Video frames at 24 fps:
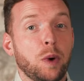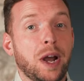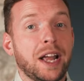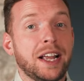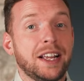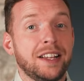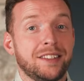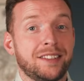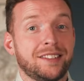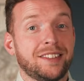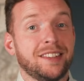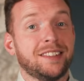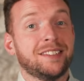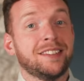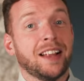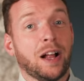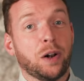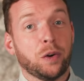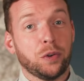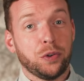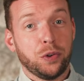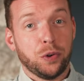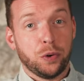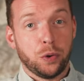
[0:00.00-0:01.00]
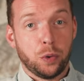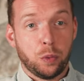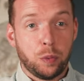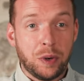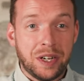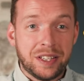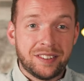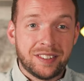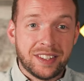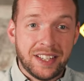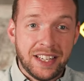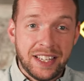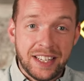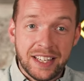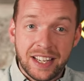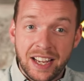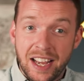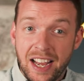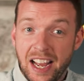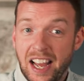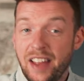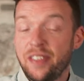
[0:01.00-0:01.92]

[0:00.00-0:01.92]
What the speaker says: ways to sell your whiskey,